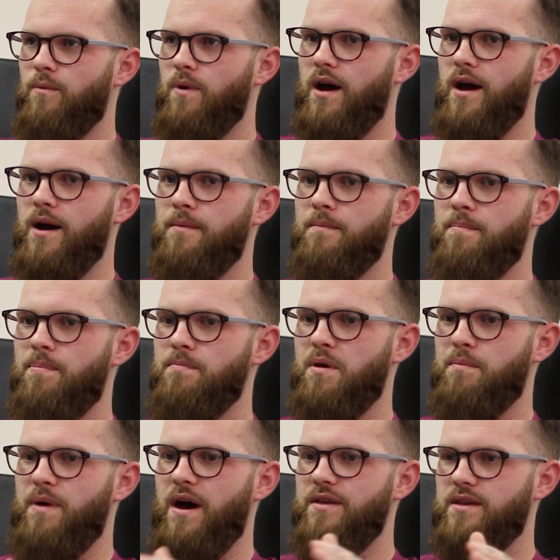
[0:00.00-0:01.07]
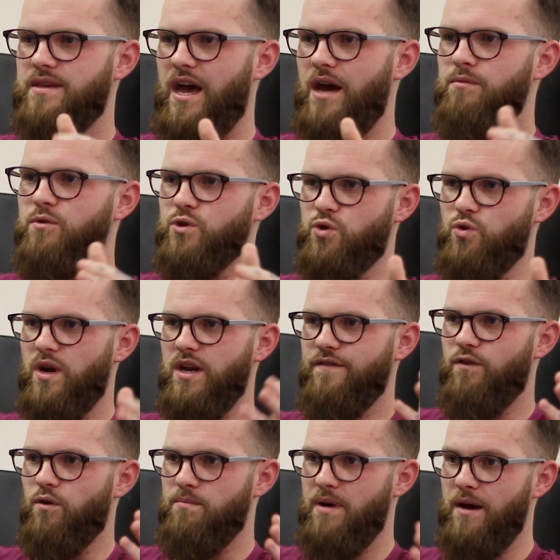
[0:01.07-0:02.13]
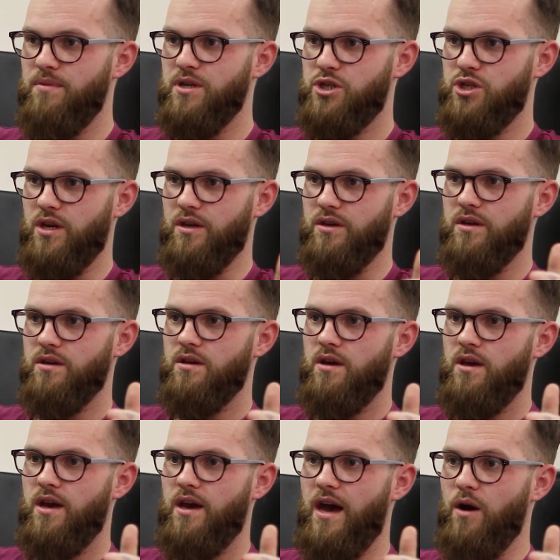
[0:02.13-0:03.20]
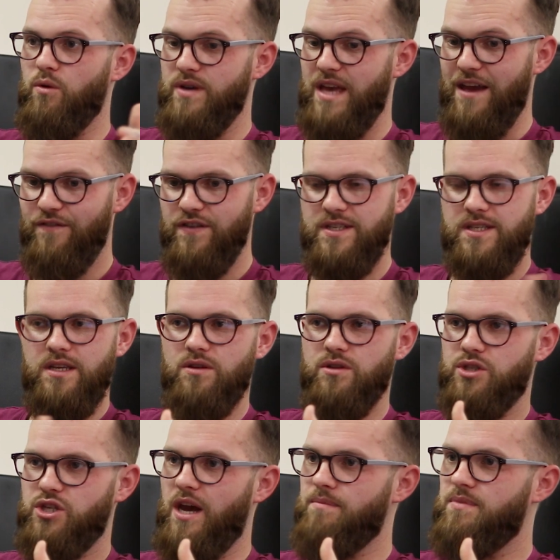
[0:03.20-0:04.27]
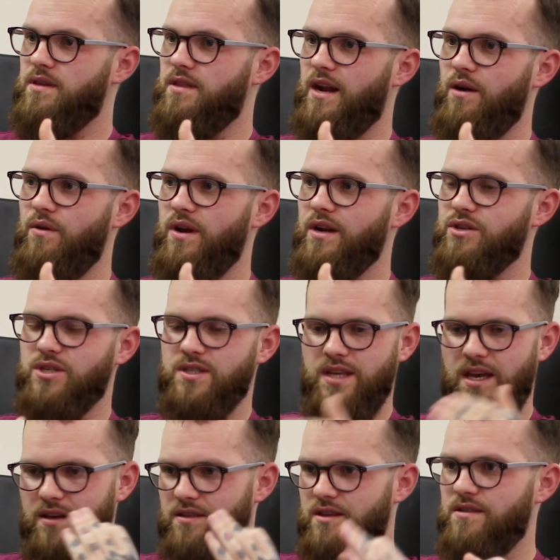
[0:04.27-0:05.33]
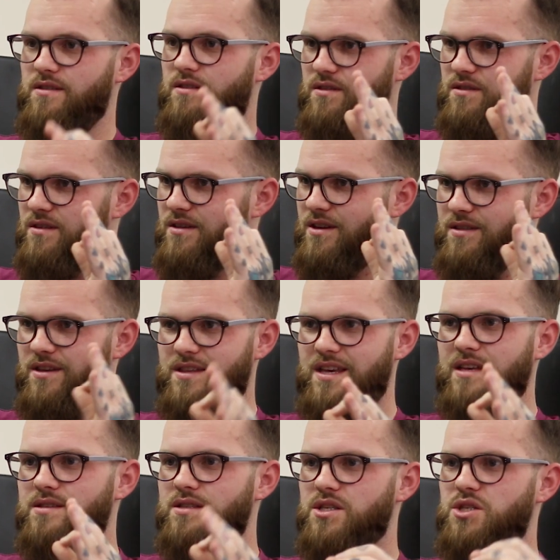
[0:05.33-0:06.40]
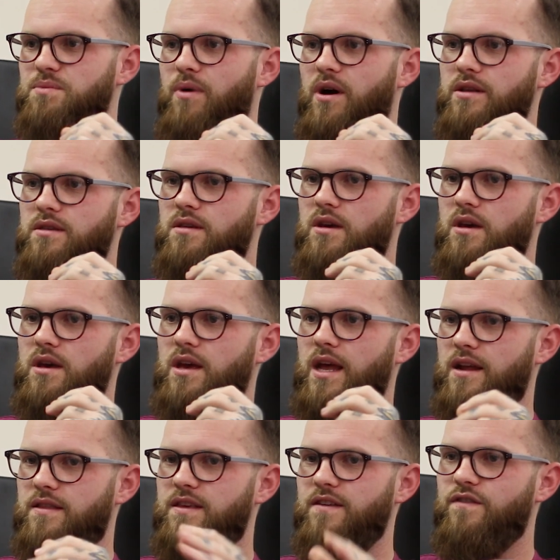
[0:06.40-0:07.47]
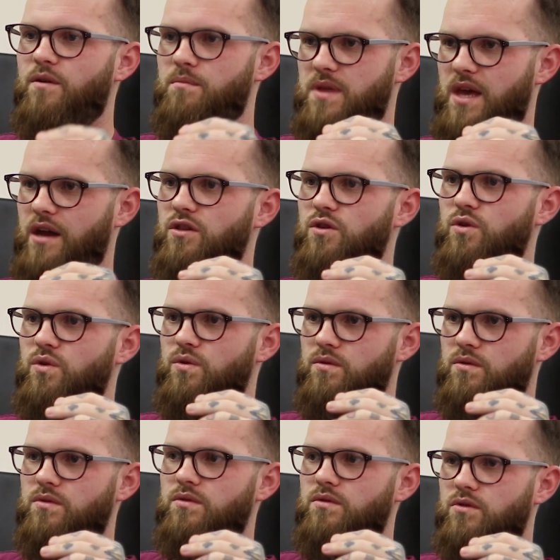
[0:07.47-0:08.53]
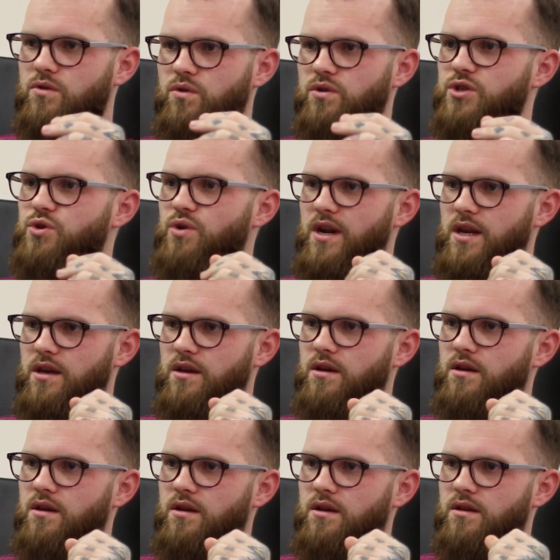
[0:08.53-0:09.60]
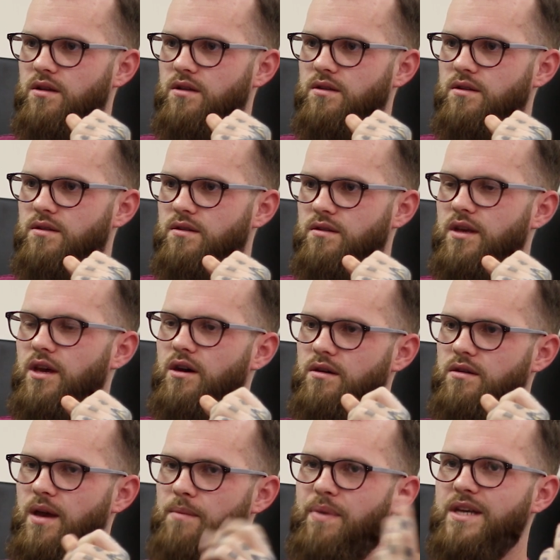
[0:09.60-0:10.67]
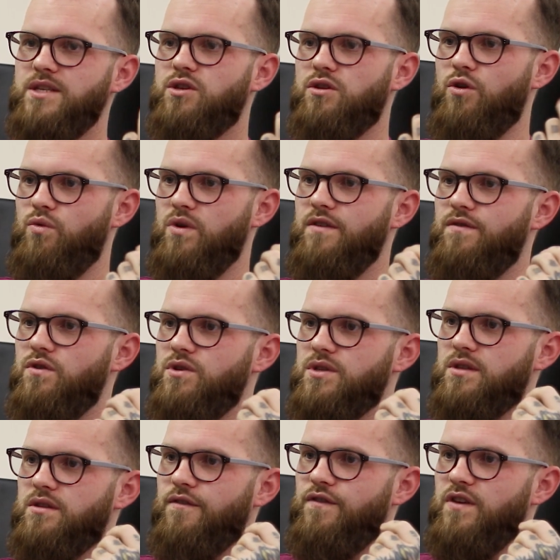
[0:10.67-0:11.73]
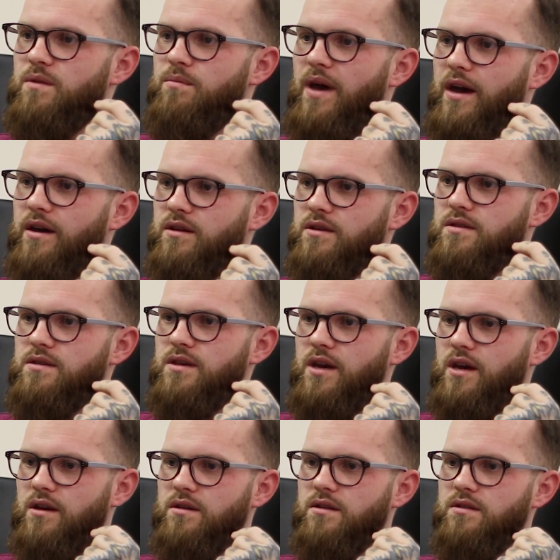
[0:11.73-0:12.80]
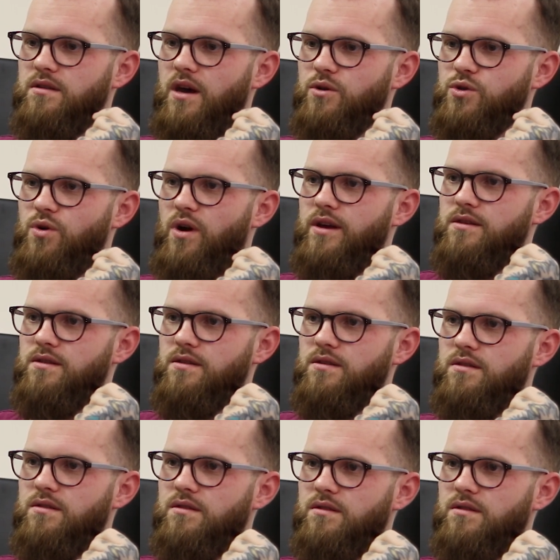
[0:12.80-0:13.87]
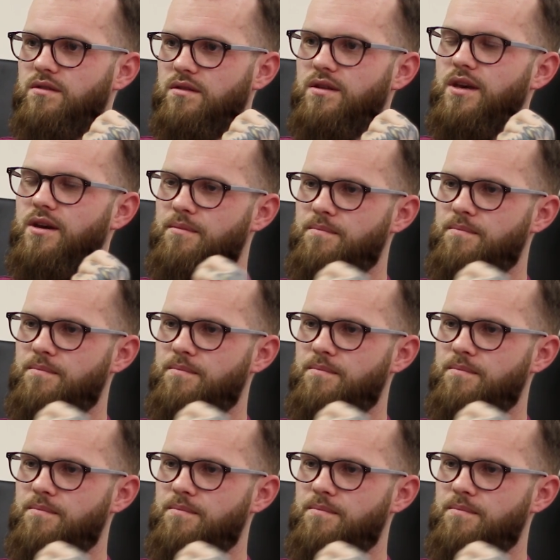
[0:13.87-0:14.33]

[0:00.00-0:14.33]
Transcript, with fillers: Um, but by the time it was ready for publishing, I, every single chapter that I read, I was just like, this is, this hits the spot. And I think from there, I knew, cool, it's ready. Okay. Yeah. And based on the reviews and the feedback, it's, uh, I was right. Yeah. Yeah.